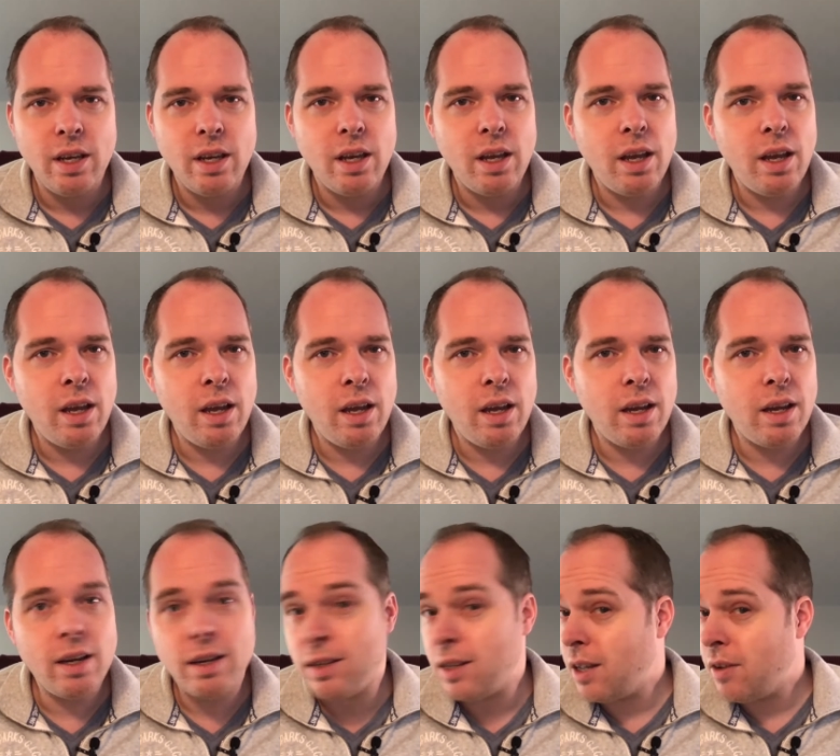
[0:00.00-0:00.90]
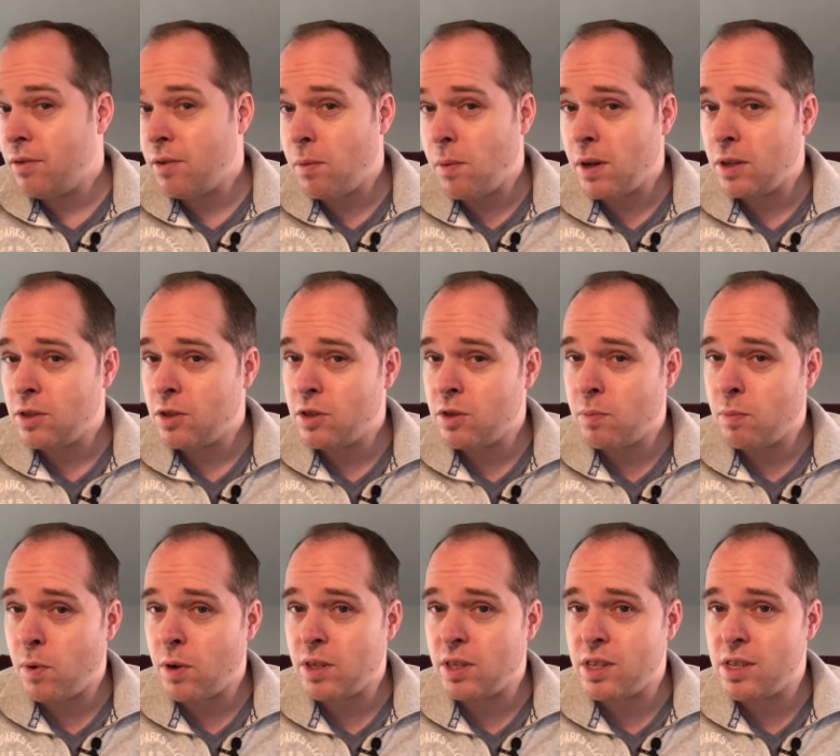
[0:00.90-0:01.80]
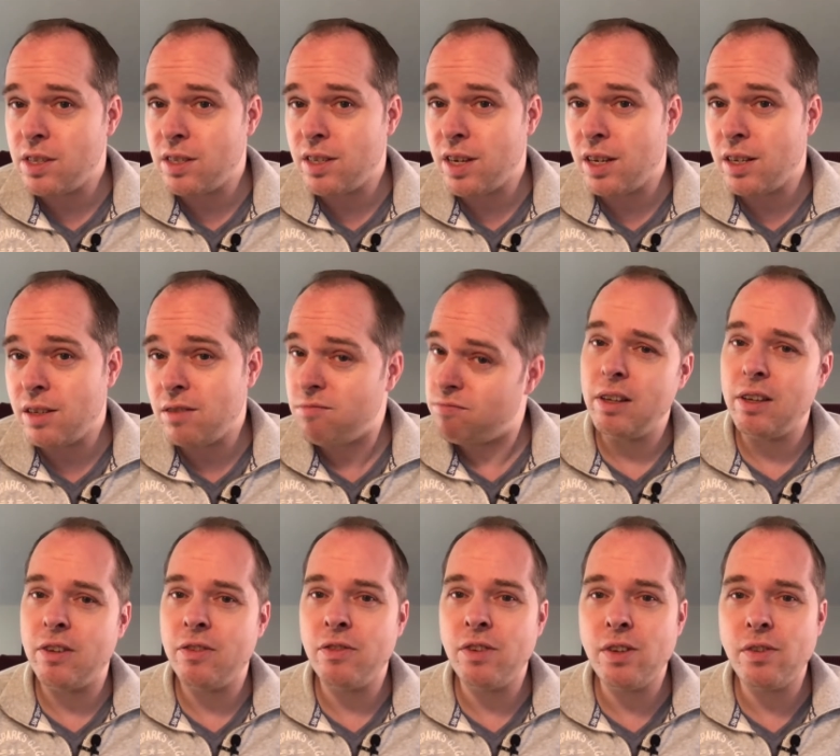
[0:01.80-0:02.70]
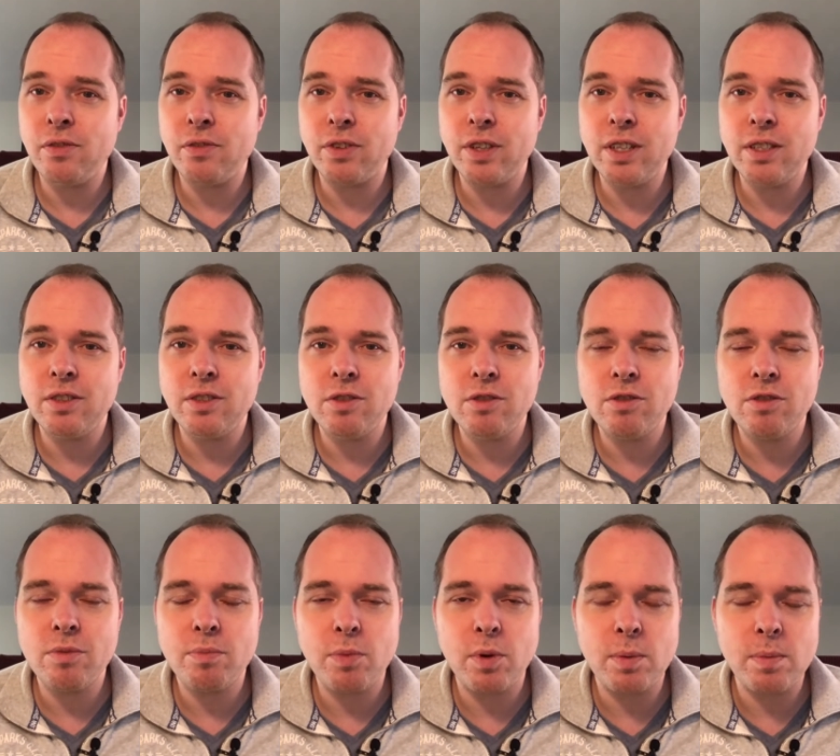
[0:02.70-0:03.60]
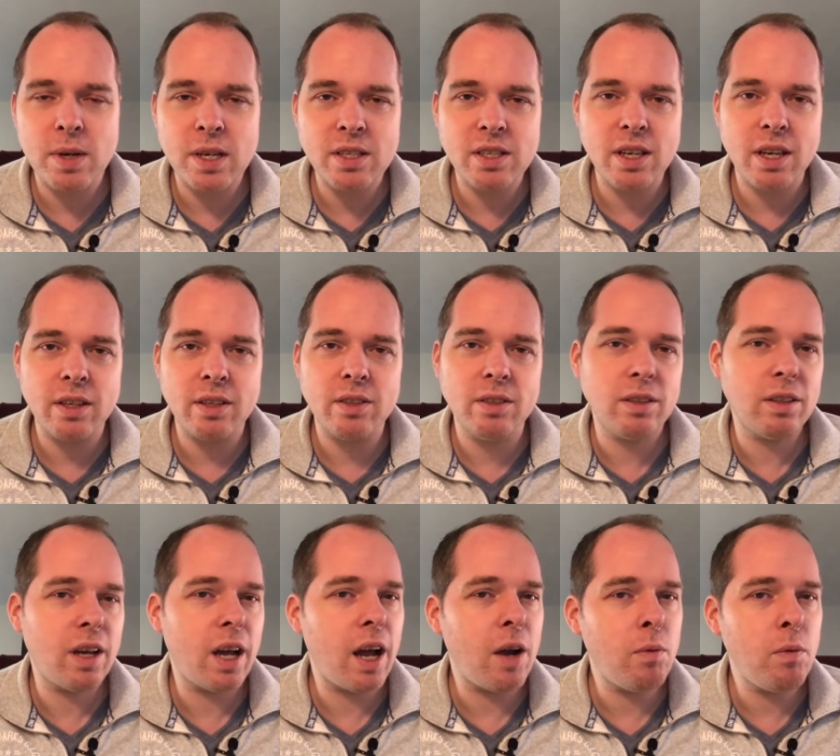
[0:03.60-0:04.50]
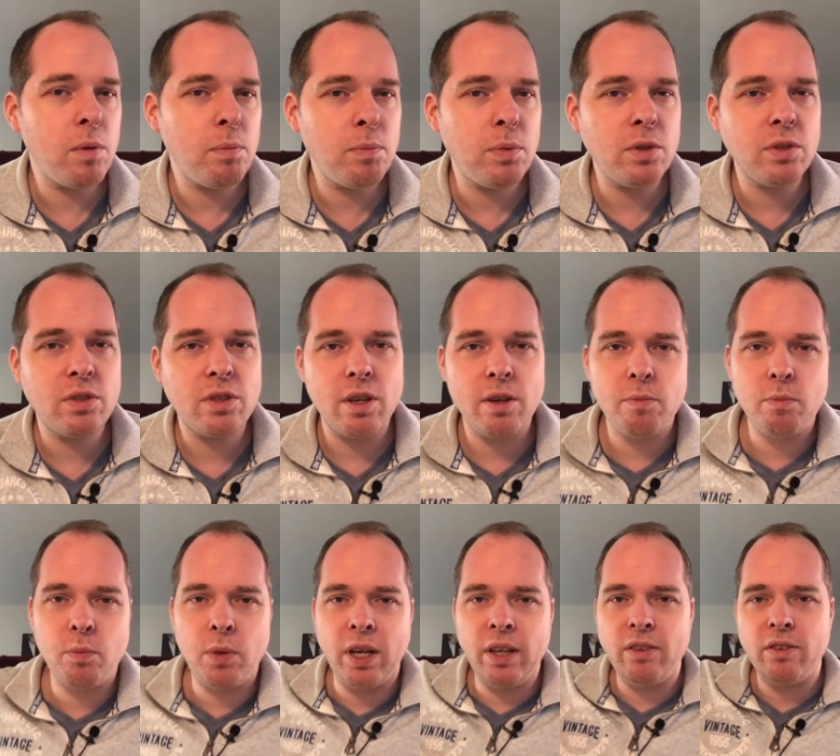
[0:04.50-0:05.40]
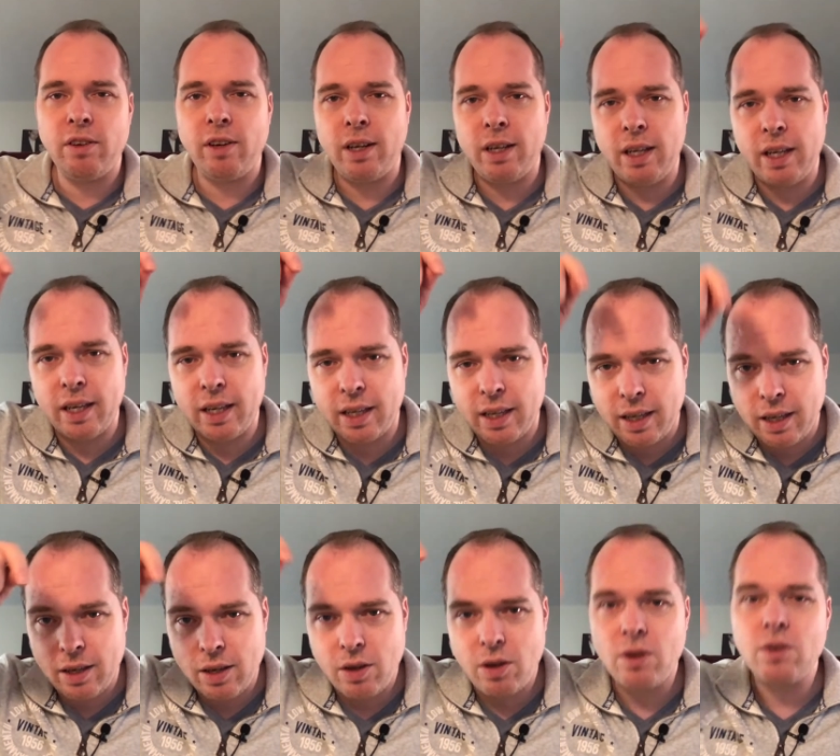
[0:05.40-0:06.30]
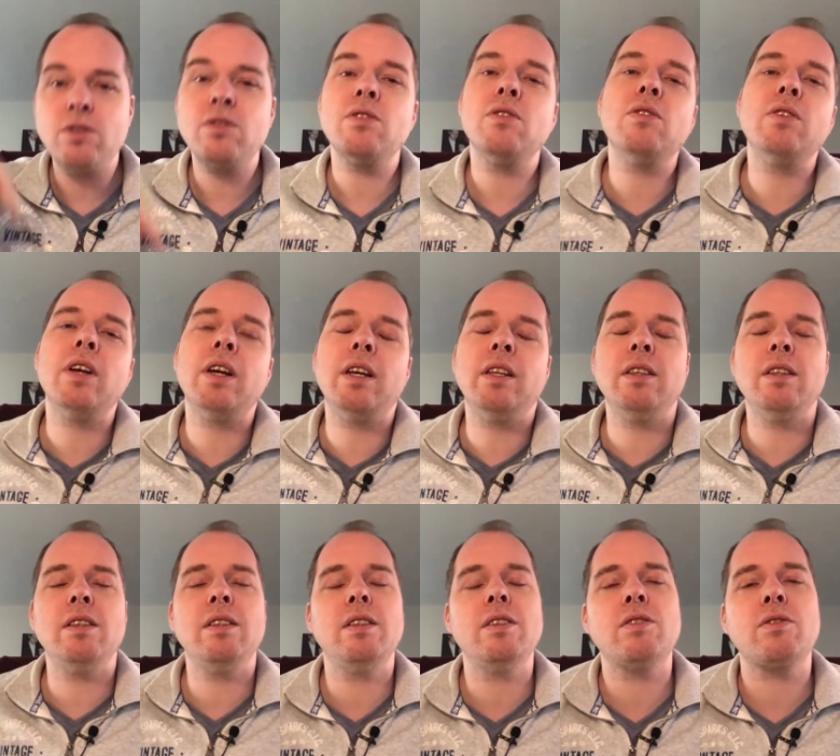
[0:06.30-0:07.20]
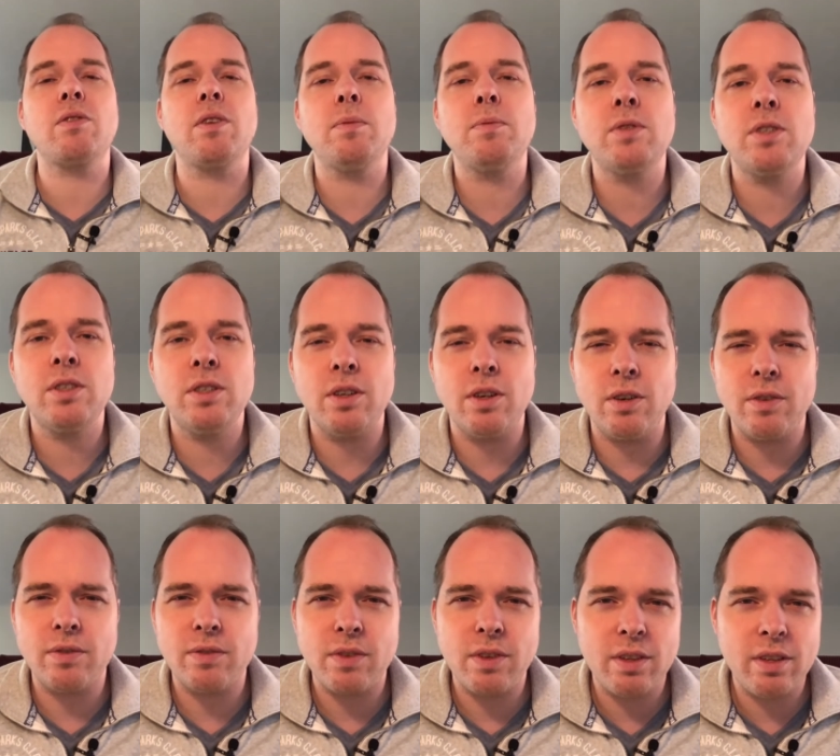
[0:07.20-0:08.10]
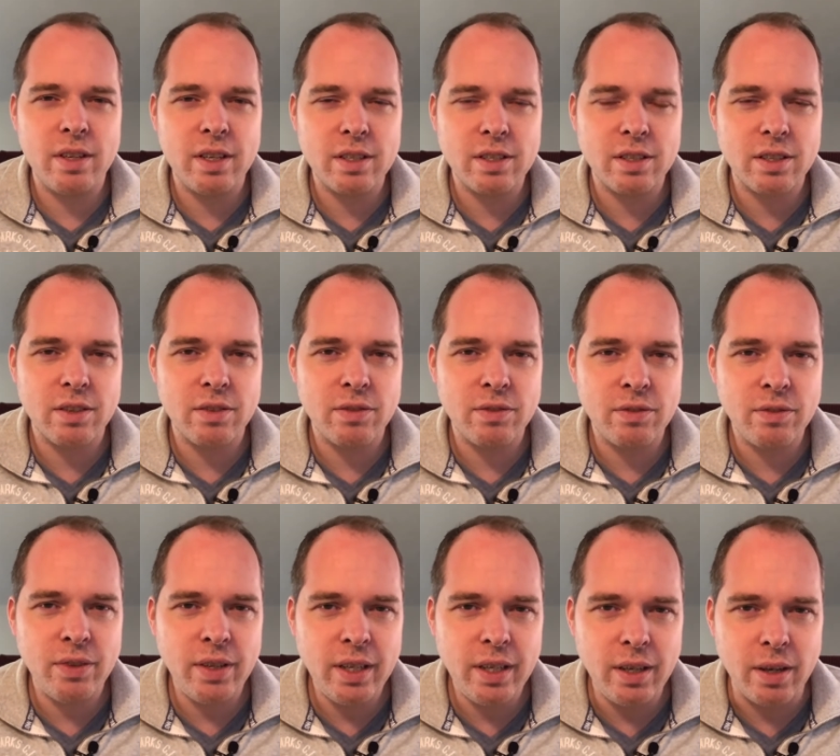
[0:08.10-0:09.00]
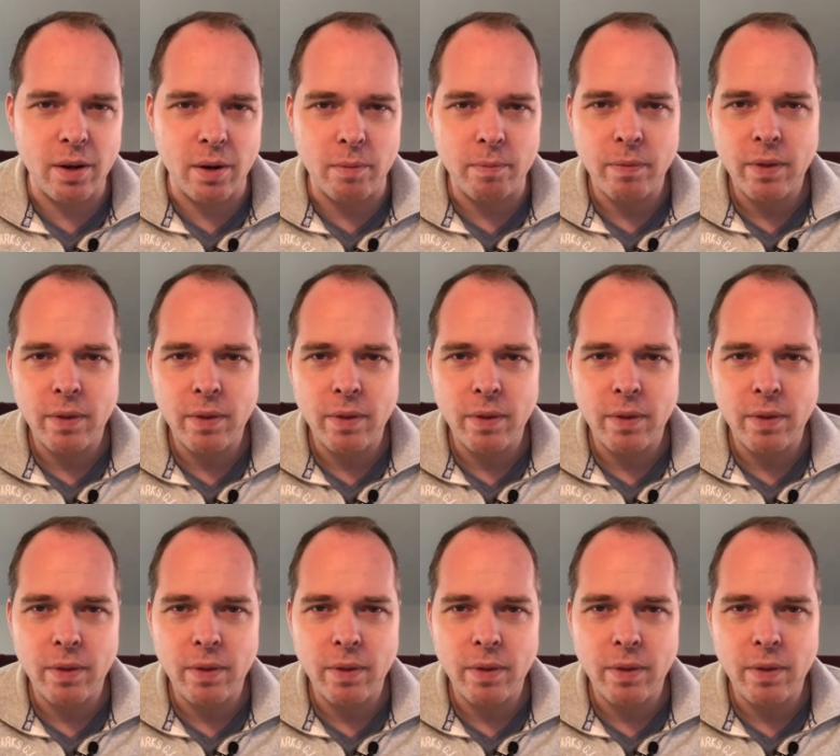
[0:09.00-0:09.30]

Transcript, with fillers: If you want to support this channel, feel free to support my channel. I will put the Patreon link also in the description of this video.